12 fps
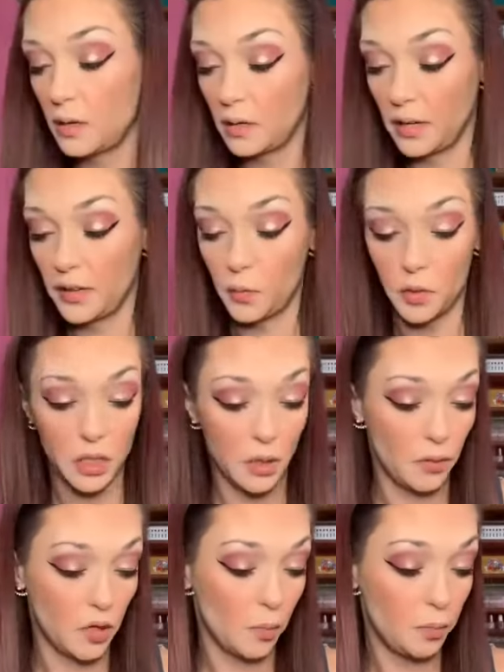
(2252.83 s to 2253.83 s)
Now that we're done with
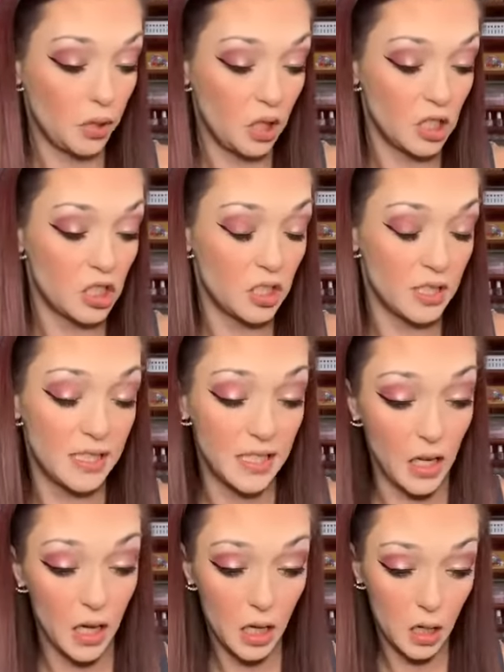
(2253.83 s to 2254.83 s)
our blush, let's see.
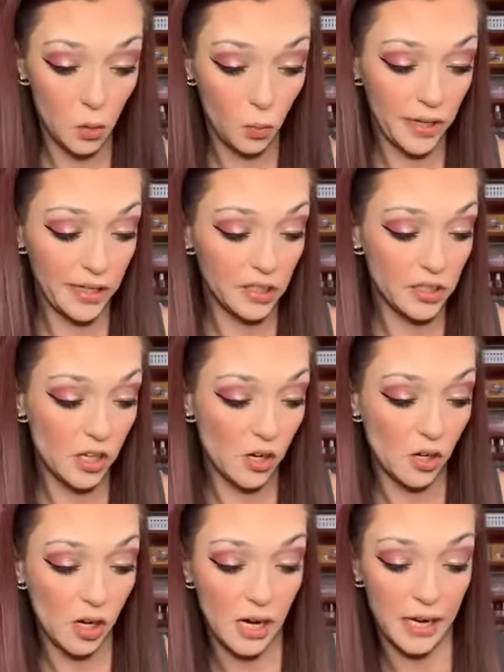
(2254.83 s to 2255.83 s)
Where's our
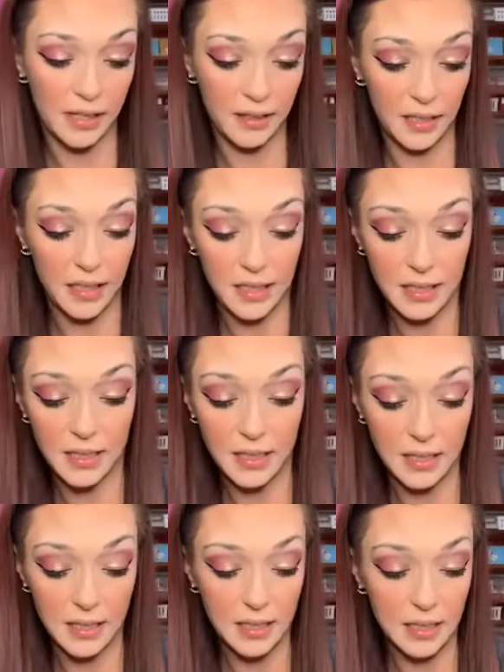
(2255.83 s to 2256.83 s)
highlight?
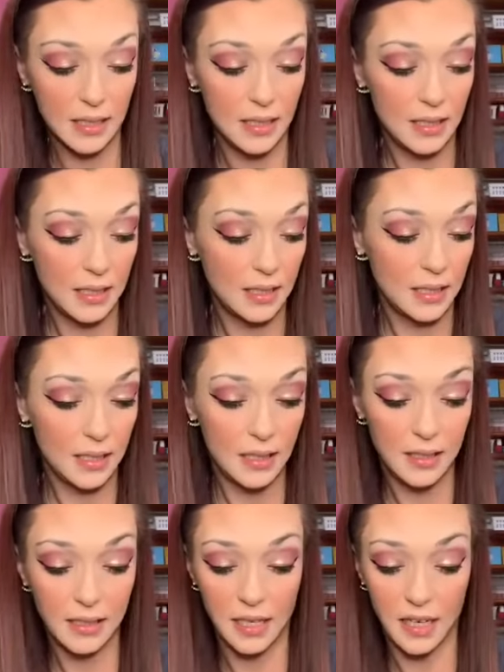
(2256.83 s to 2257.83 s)

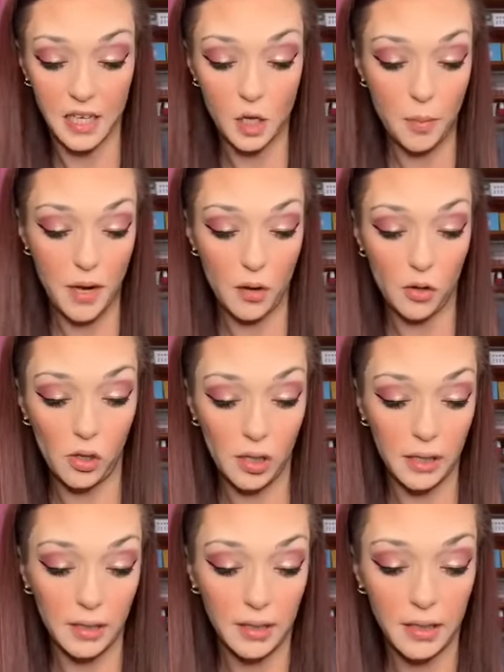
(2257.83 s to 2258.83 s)
Did I get a powder
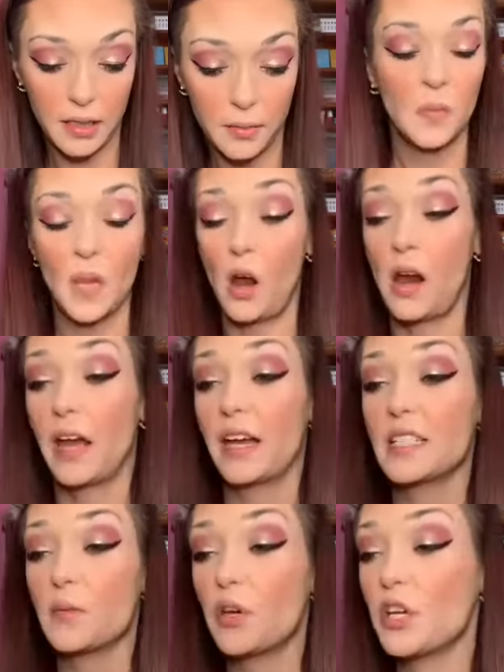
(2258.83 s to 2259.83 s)
highlight? All right, I guess
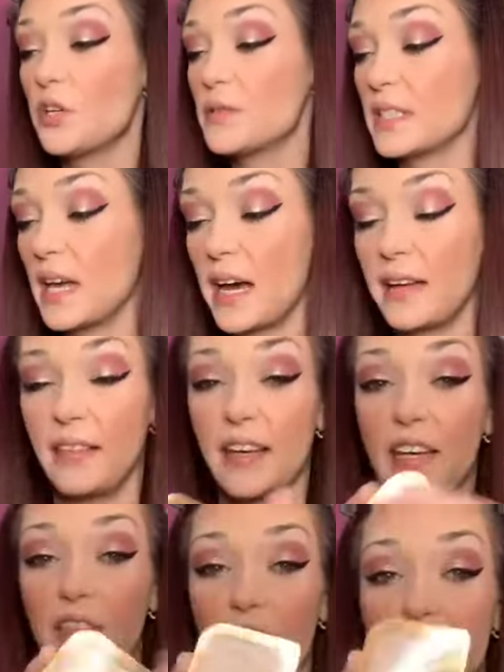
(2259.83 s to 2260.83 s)
we're gonna use the highlight in this